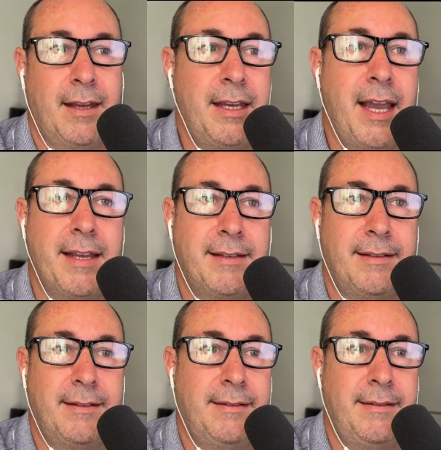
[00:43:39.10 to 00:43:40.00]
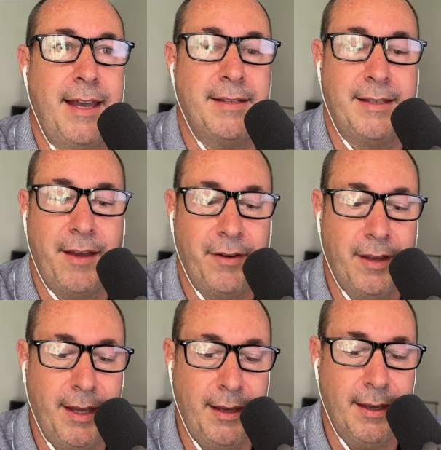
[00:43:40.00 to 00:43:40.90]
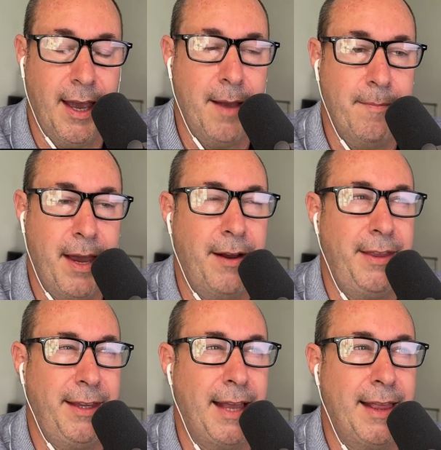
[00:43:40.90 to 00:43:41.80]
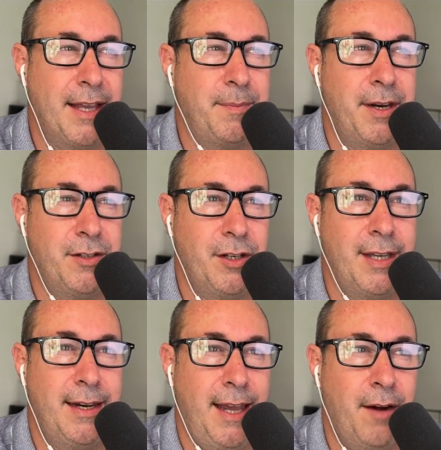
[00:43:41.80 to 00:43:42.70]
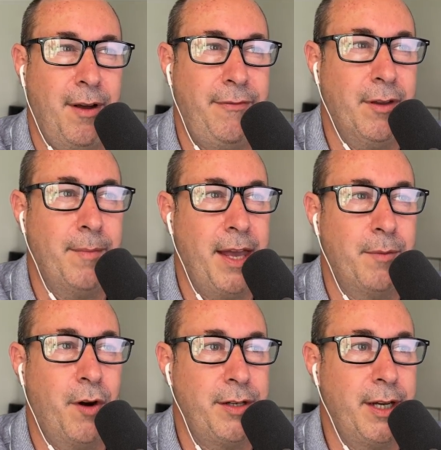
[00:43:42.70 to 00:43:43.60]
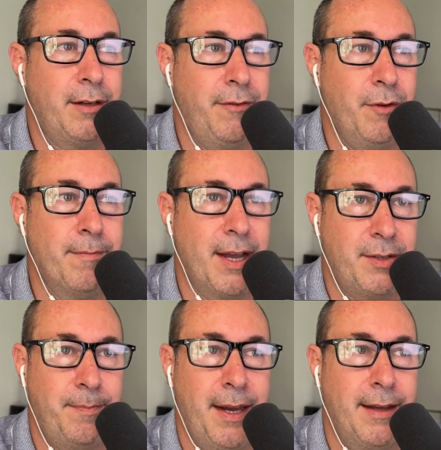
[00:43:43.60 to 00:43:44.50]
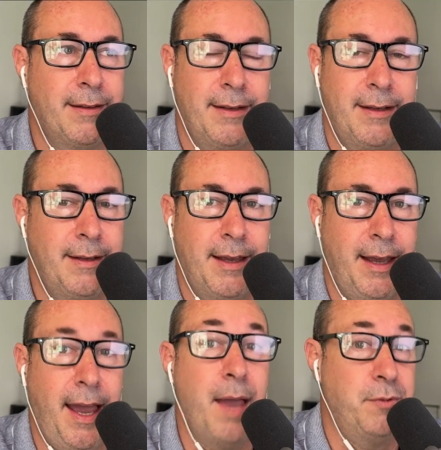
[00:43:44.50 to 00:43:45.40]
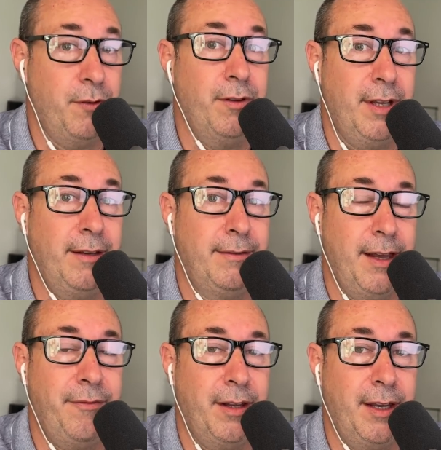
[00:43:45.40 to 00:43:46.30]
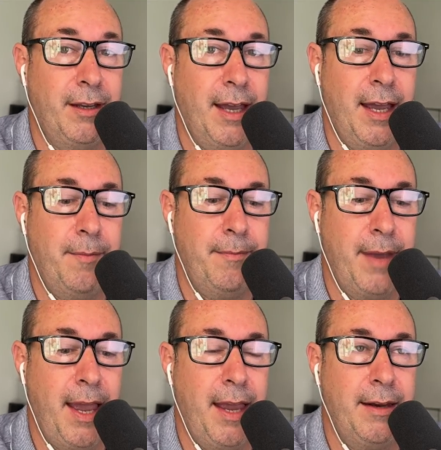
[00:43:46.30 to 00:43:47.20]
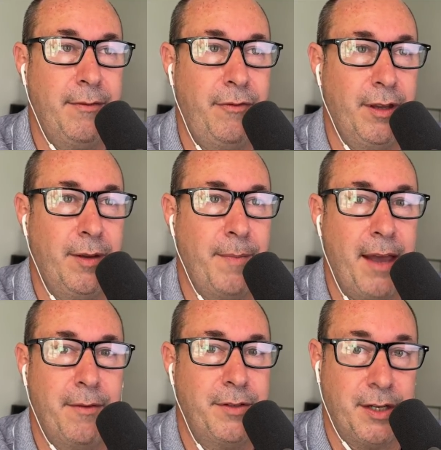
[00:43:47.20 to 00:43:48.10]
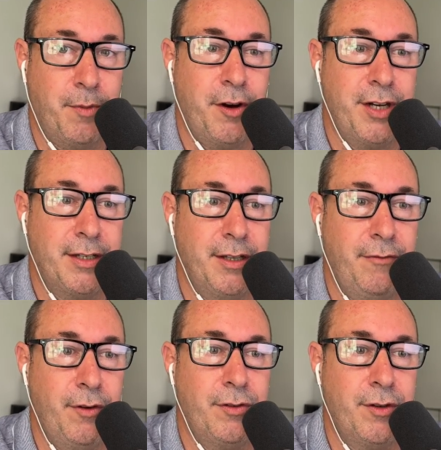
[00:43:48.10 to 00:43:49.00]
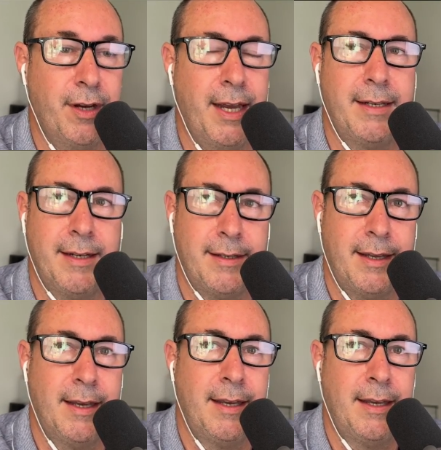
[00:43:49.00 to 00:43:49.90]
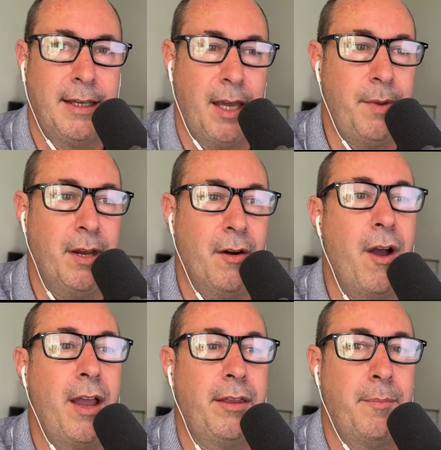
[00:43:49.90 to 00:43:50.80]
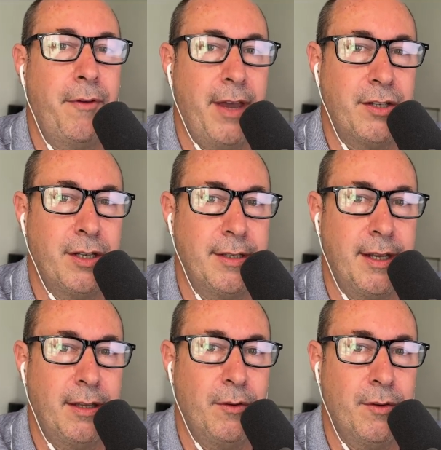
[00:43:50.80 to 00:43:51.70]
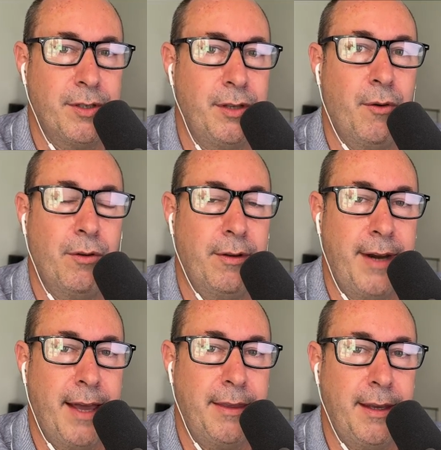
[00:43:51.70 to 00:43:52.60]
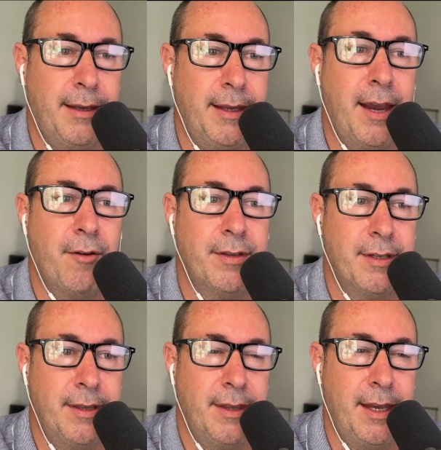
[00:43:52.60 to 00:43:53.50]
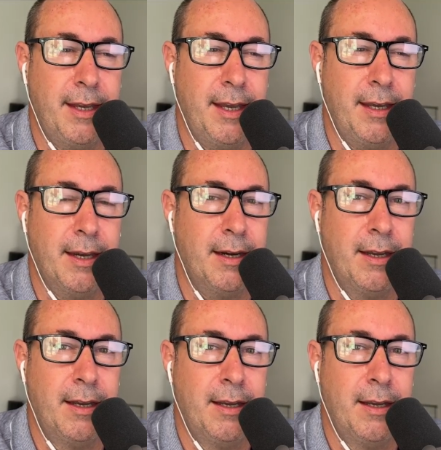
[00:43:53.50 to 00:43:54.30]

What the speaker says: Yes, definitely. And I think that last bit, as you said, how do I feel about the project? I feel much better. Absolutely, definitely. And feeling about such projects in the future, and just keeping an eye on the perfectionistic thoughts and the all or nothing and the errors in thinking and